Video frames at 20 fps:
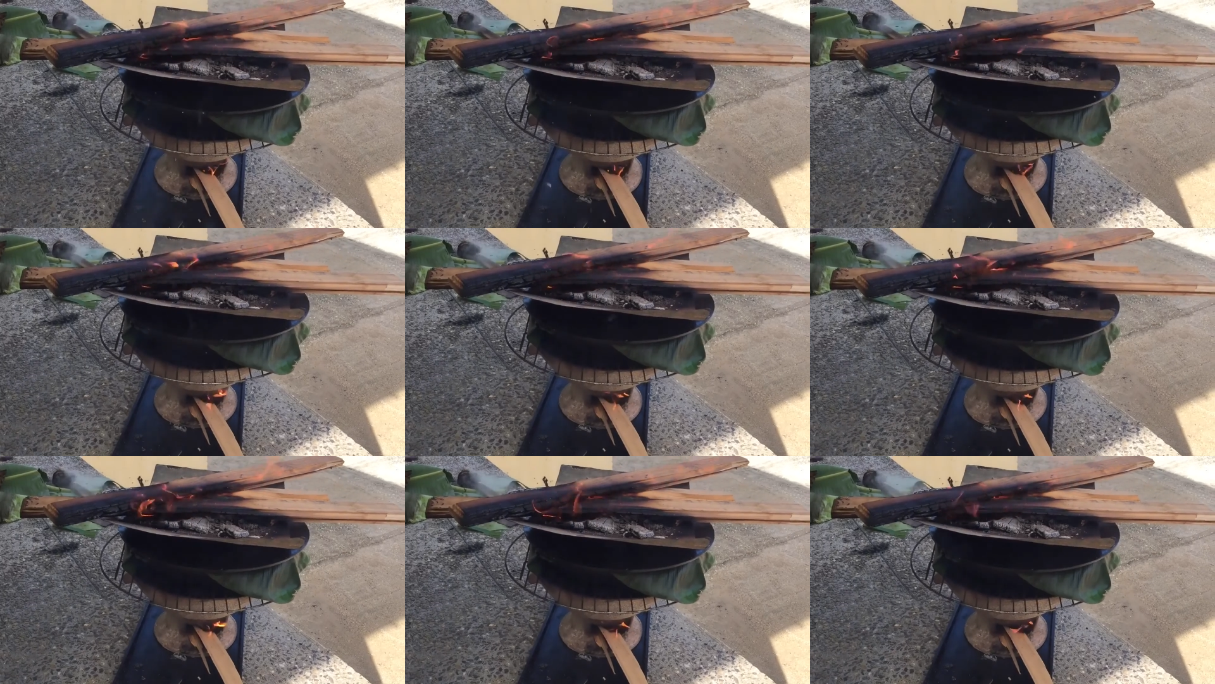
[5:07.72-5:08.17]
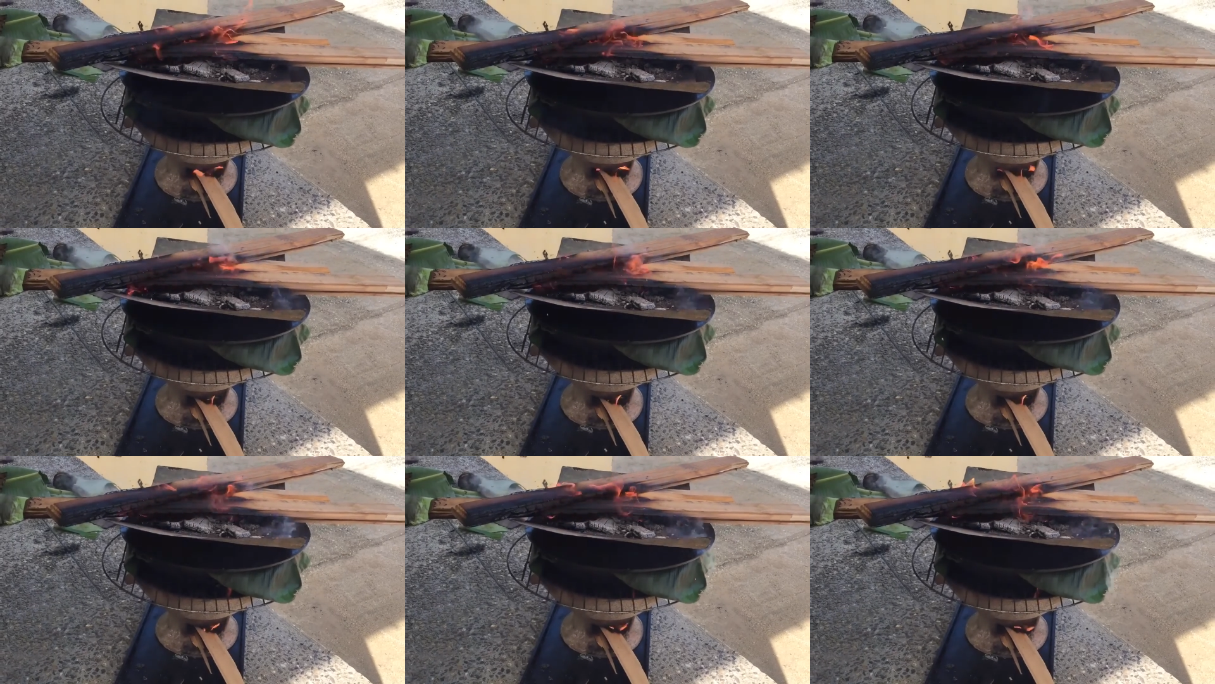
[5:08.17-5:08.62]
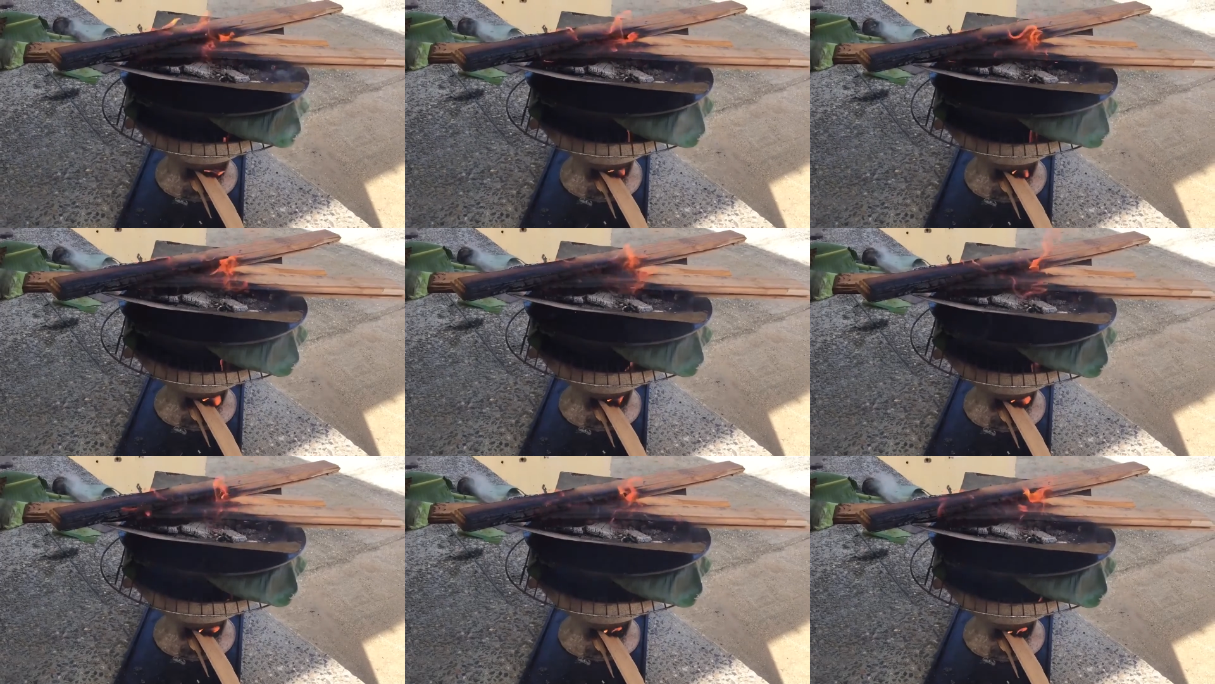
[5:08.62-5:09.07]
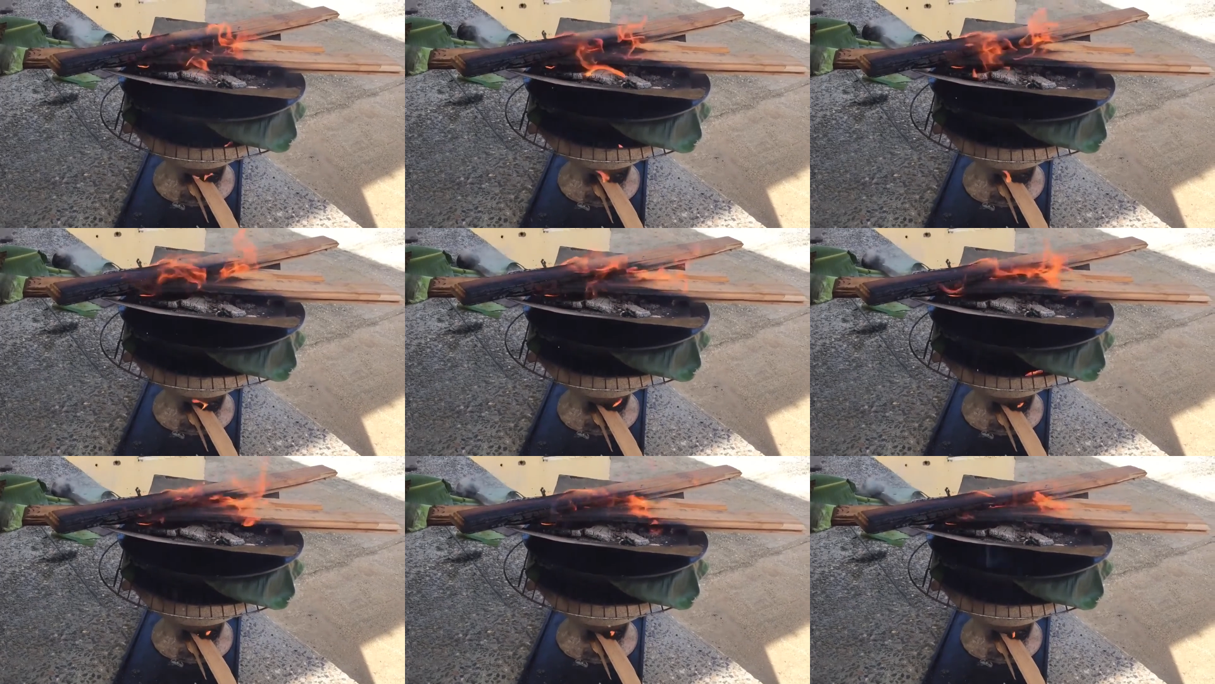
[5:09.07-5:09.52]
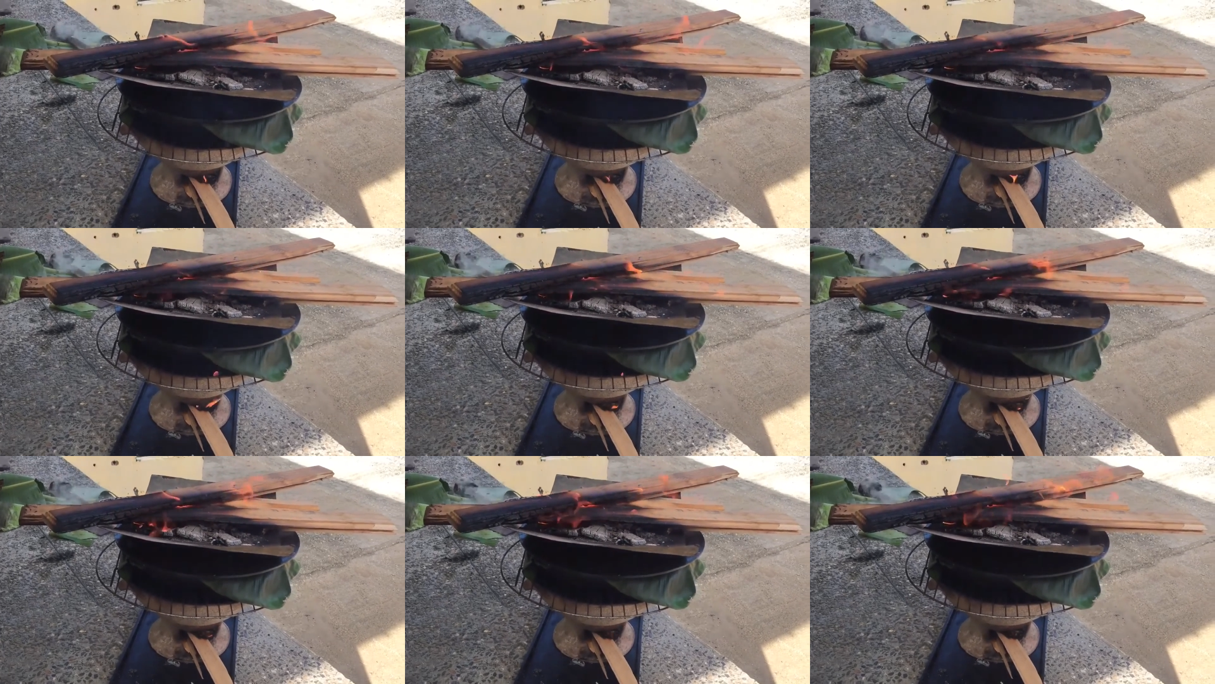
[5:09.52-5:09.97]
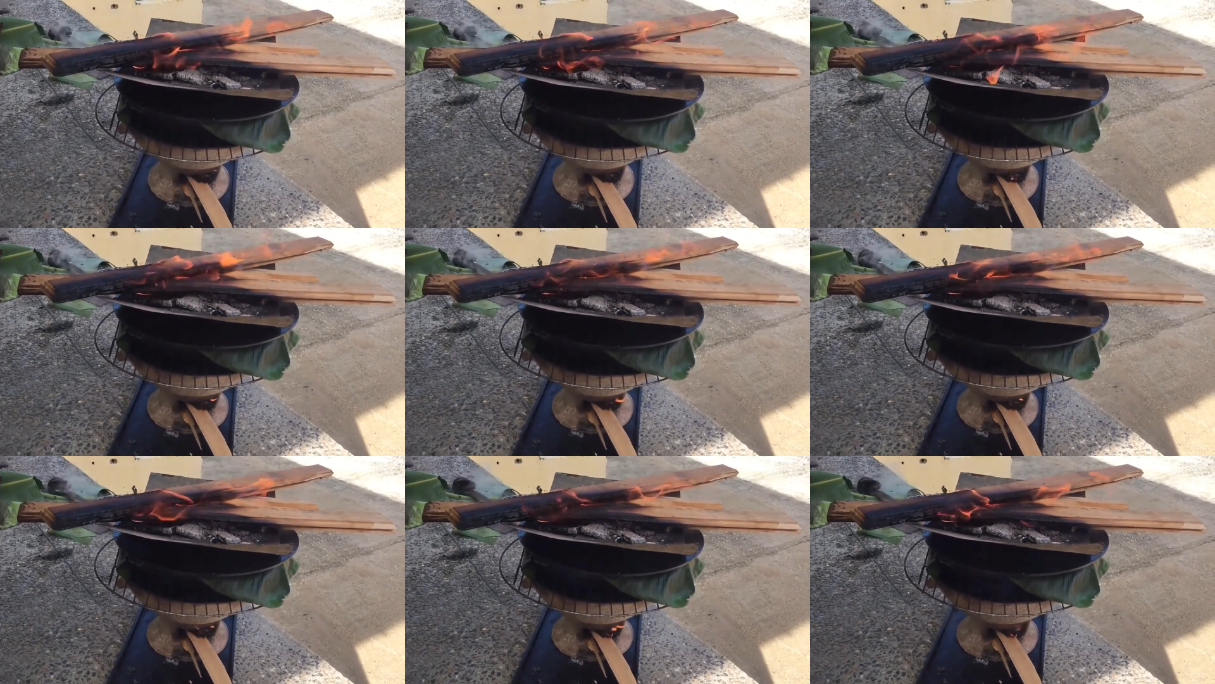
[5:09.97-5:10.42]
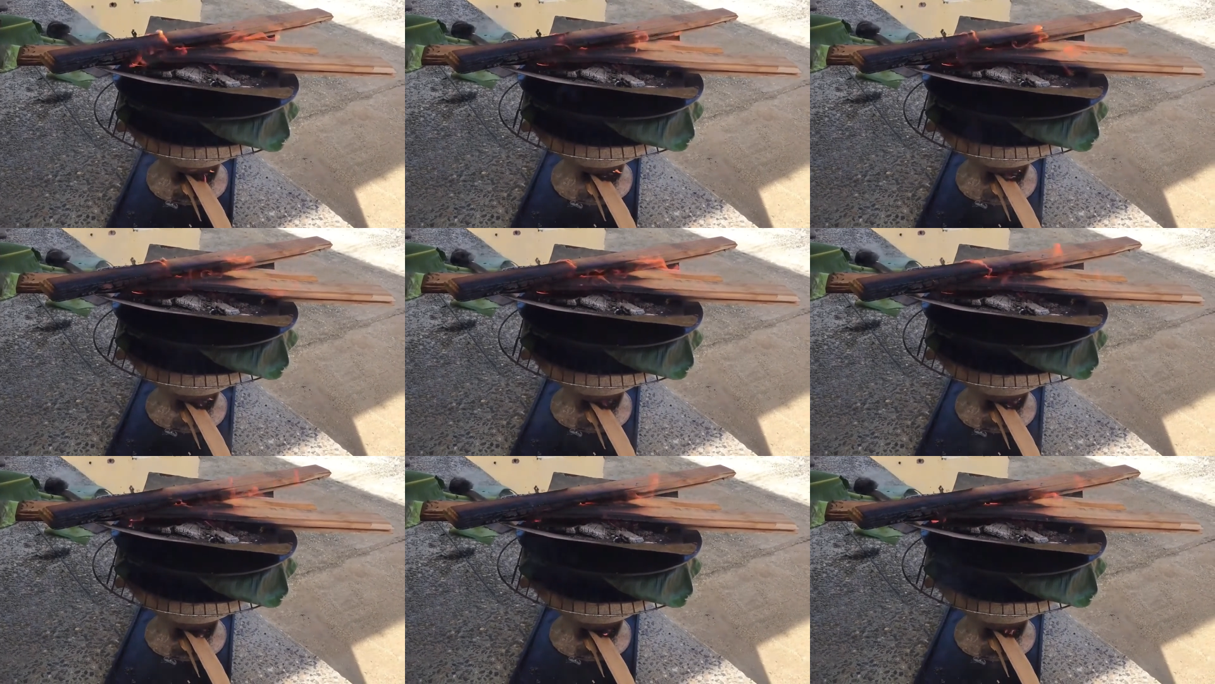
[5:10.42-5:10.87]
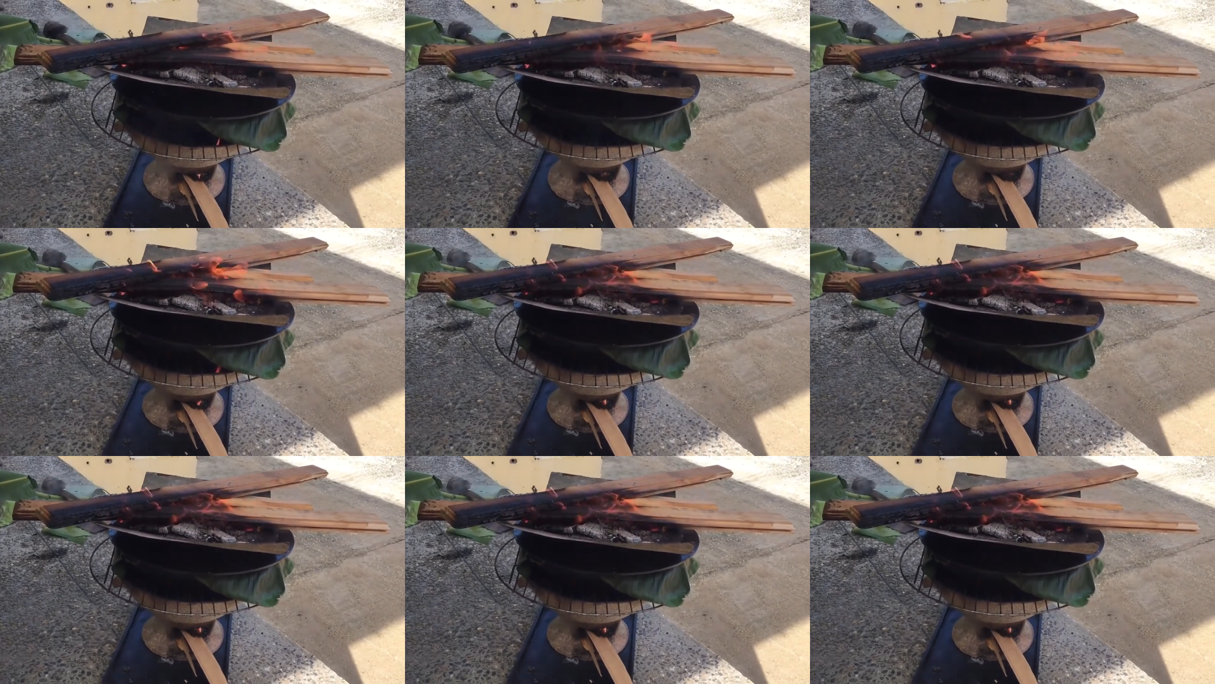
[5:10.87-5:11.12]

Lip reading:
(no speaker visible)